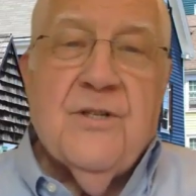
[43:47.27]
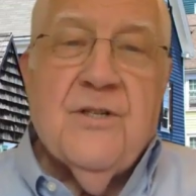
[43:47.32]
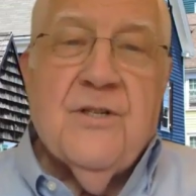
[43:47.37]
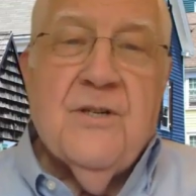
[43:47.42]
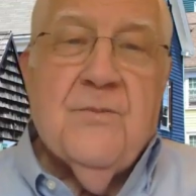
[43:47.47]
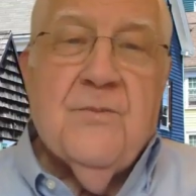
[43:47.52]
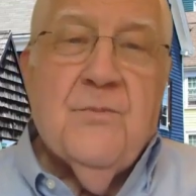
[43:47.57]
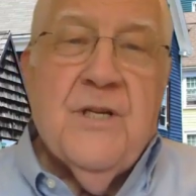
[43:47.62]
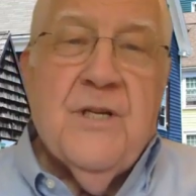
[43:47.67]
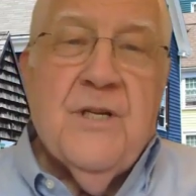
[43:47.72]
It
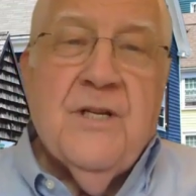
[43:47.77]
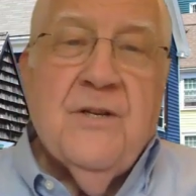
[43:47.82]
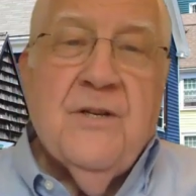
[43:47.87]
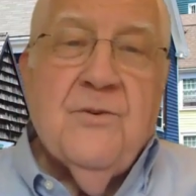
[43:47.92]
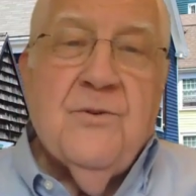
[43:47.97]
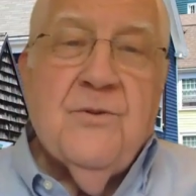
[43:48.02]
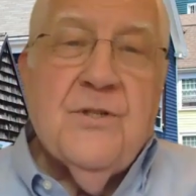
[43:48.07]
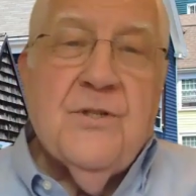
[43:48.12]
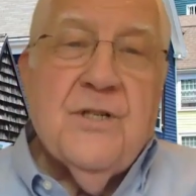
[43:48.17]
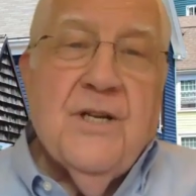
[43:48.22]
can be
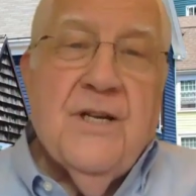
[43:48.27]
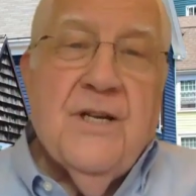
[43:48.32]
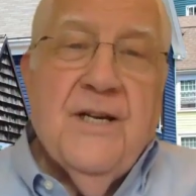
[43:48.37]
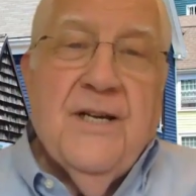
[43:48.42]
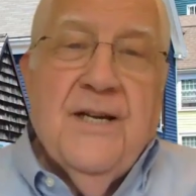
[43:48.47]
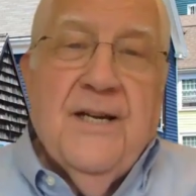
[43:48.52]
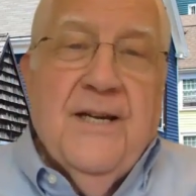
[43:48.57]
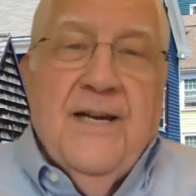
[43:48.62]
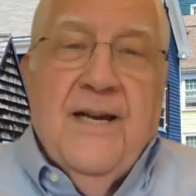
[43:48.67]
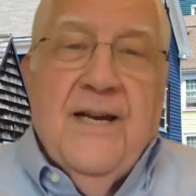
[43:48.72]
used
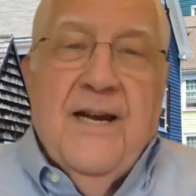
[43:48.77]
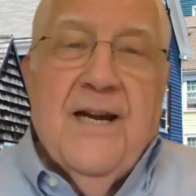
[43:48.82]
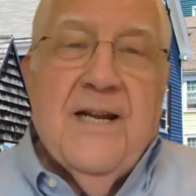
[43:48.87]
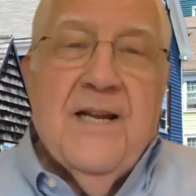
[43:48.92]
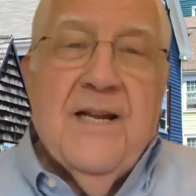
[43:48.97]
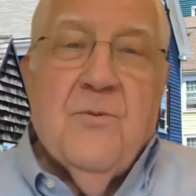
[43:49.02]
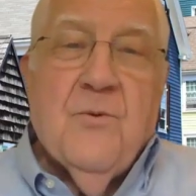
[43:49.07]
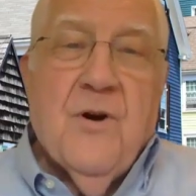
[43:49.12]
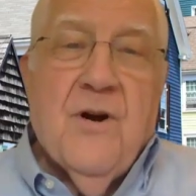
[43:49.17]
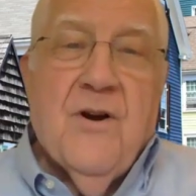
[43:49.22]

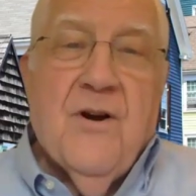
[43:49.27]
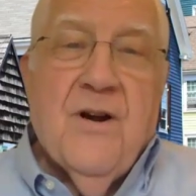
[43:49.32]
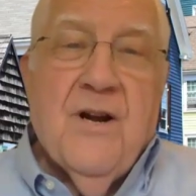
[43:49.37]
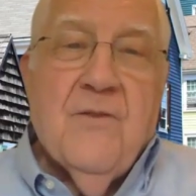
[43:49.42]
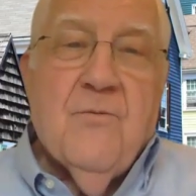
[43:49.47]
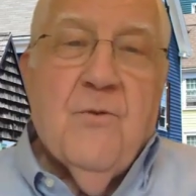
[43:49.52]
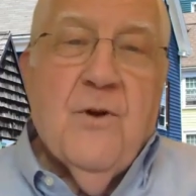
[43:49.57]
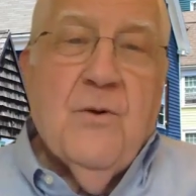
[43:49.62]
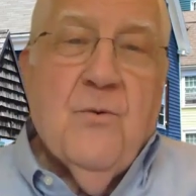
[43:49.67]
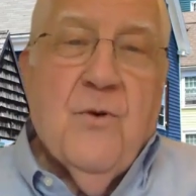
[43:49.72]
anywhere and
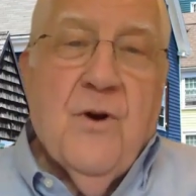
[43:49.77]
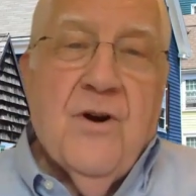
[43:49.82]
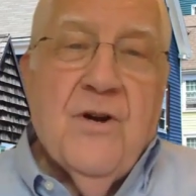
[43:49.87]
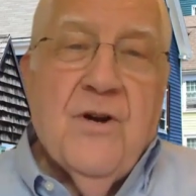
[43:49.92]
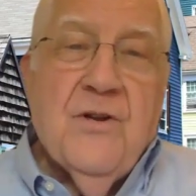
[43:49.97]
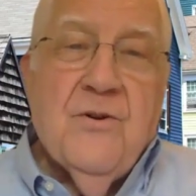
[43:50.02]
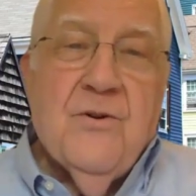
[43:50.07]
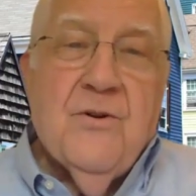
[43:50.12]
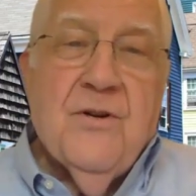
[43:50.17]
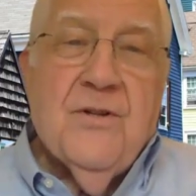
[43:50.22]
everywhere
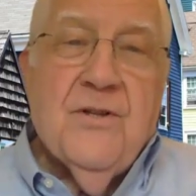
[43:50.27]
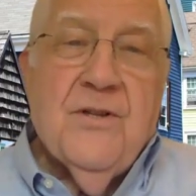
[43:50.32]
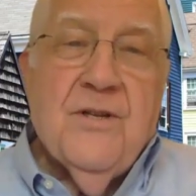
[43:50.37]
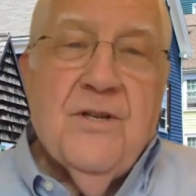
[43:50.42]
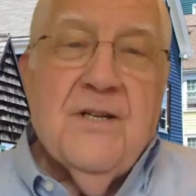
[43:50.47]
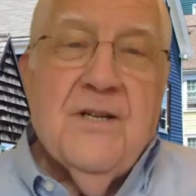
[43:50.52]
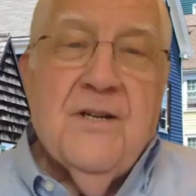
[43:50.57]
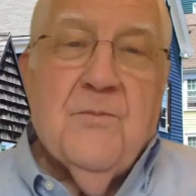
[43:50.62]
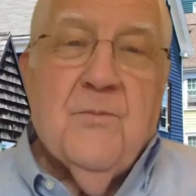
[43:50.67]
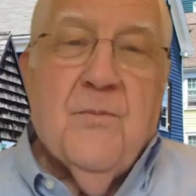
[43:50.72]
you can
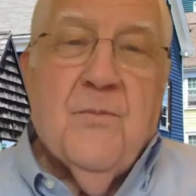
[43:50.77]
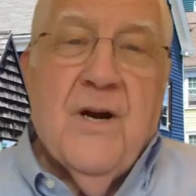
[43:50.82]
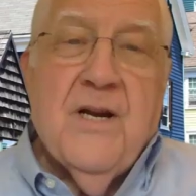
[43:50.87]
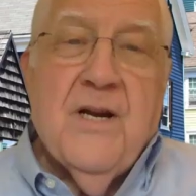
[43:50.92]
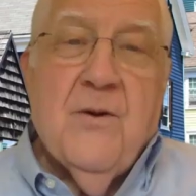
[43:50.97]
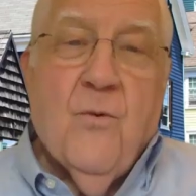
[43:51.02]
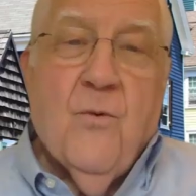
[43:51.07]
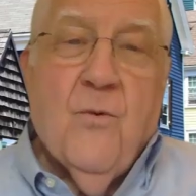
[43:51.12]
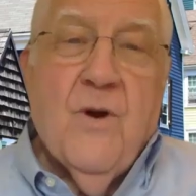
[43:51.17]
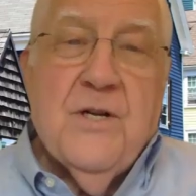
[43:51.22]
think it
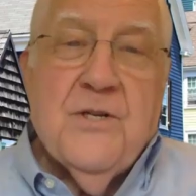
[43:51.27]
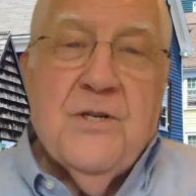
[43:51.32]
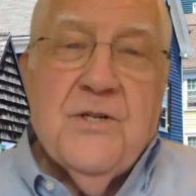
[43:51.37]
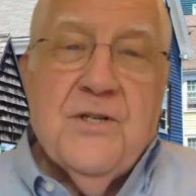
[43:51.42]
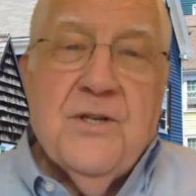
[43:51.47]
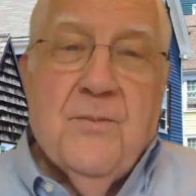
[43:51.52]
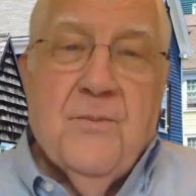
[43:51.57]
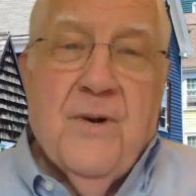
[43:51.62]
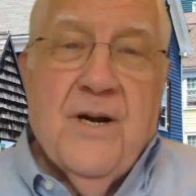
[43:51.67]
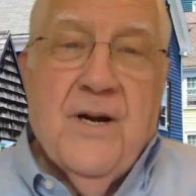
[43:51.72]
might reach
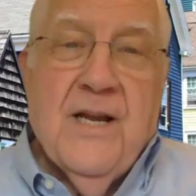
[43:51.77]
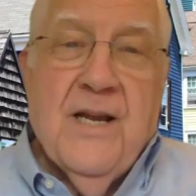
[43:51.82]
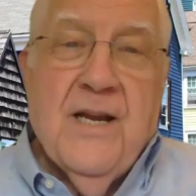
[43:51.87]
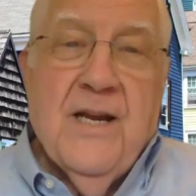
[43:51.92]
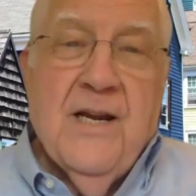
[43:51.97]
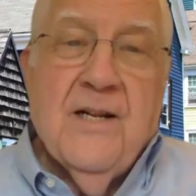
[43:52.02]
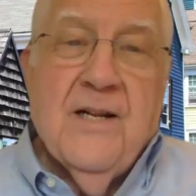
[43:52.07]
somebody.